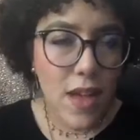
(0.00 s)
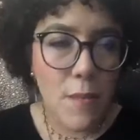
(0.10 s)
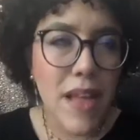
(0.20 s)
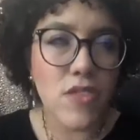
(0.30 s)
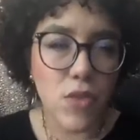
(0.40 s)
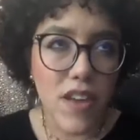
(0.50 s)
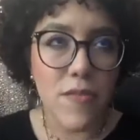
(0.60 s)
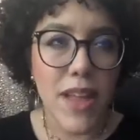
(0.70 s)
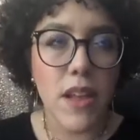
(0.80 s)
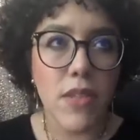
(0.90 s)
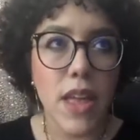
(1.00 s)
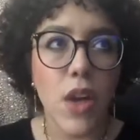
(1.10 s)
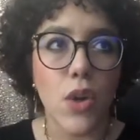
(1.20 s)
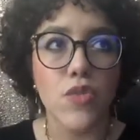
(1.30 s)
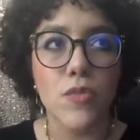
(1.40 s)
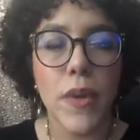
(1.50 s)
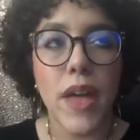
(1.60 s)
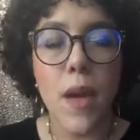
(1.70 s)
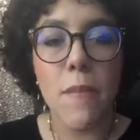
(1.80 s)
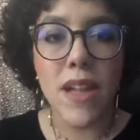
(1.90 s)
a mentor of mine, not really a coach,
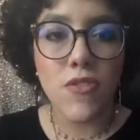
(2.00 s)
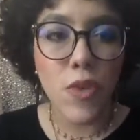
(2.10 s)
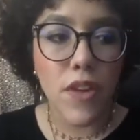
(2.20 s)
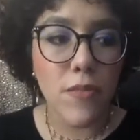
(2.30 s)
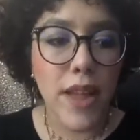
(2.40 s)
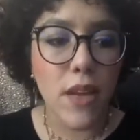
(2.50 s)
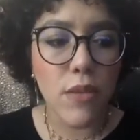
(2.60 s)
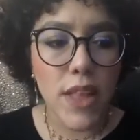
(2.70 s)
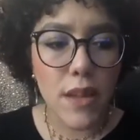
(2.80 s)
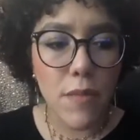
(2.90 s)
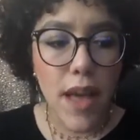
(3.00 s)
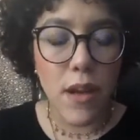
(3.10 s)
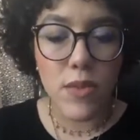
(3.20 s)
but a mentor of mine I really admire,